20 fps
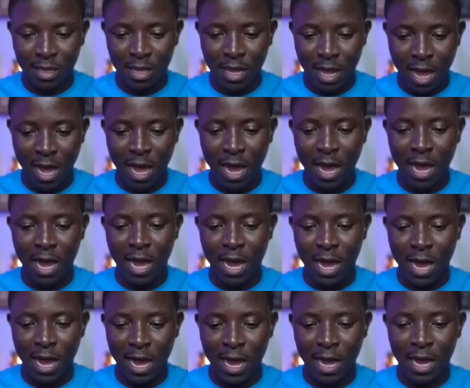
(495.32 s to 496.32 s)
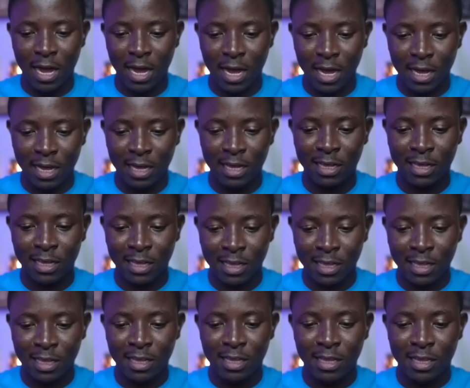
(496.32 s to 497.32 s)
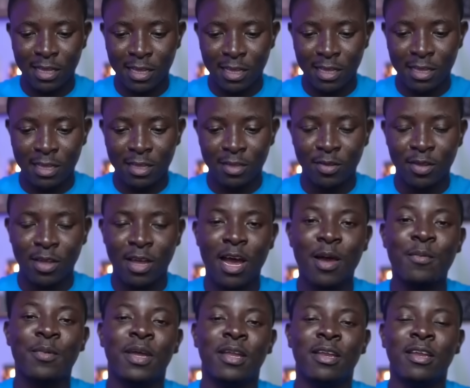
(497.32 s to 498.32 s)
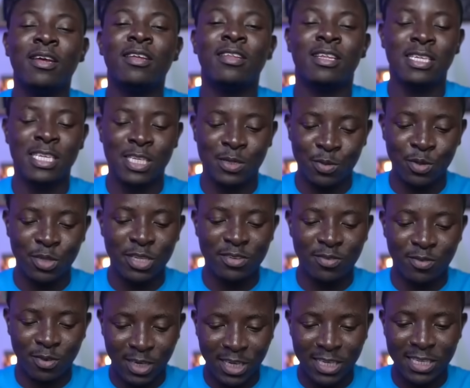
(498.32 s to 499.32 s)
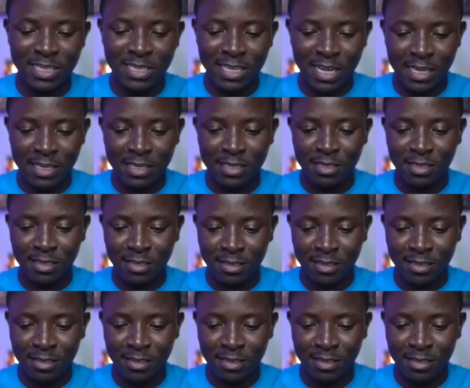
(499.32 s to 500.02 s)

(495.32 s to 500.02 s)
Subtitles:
Ah! I mean, this is beautiful. This is nice.